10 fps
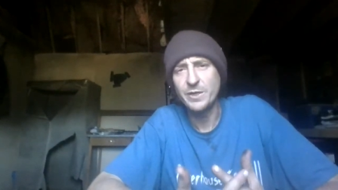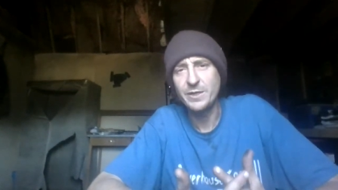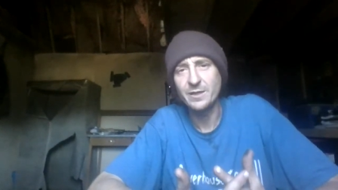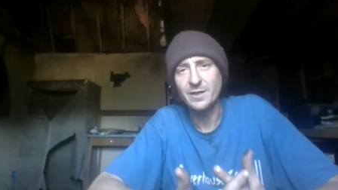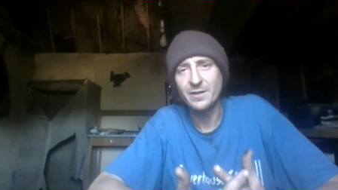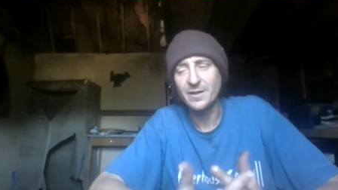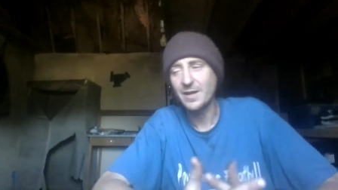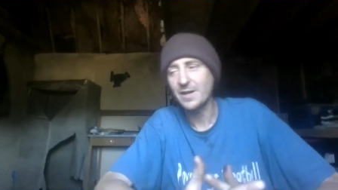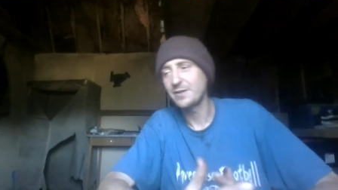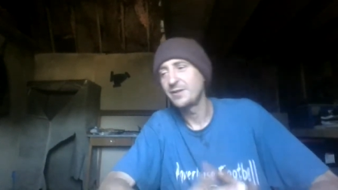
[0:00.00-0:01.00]
being that
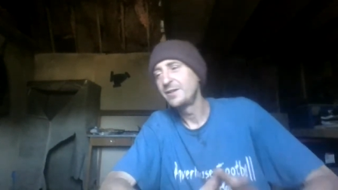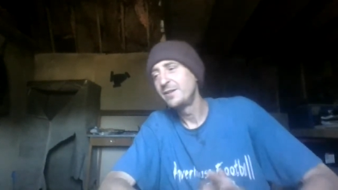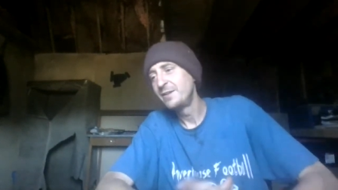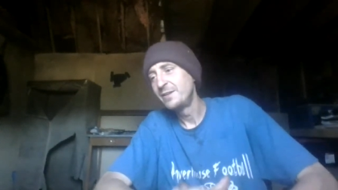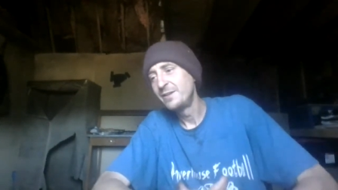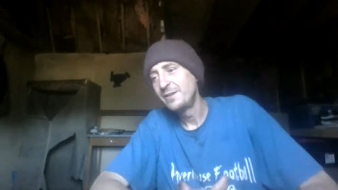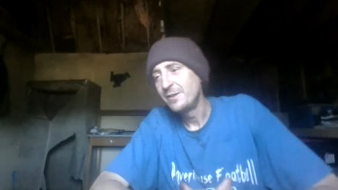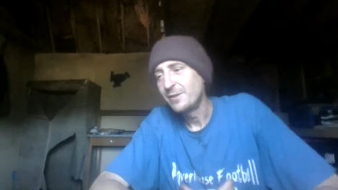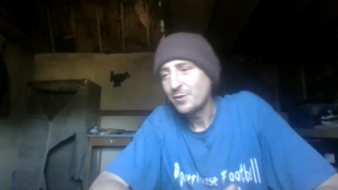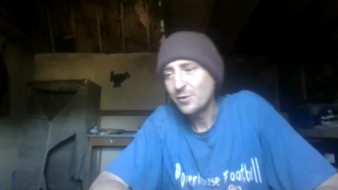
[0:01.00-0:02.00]
had,
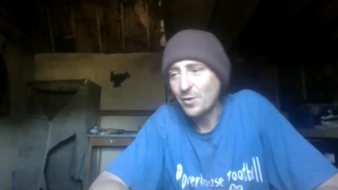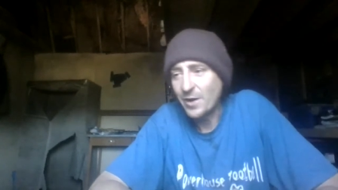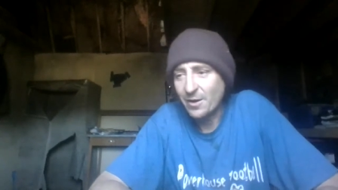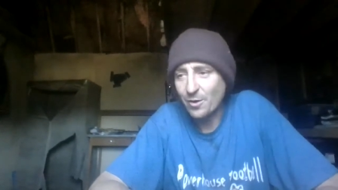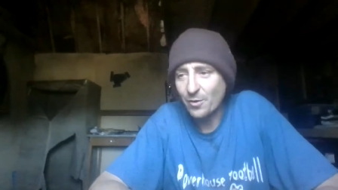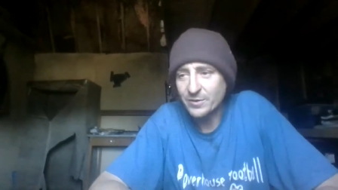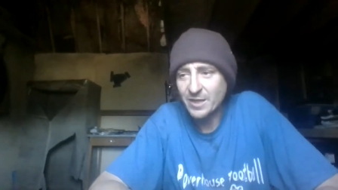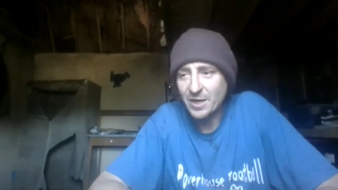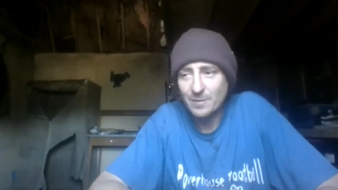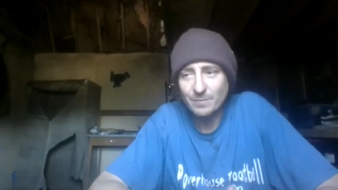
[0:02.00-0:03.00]
you know, had all the
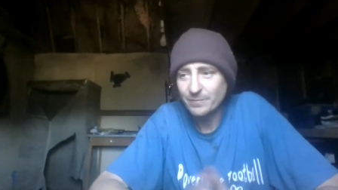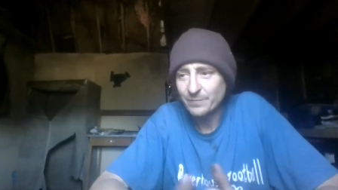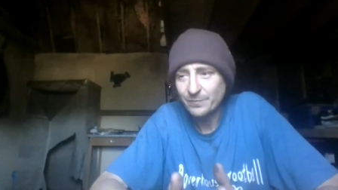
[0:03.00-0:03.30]
same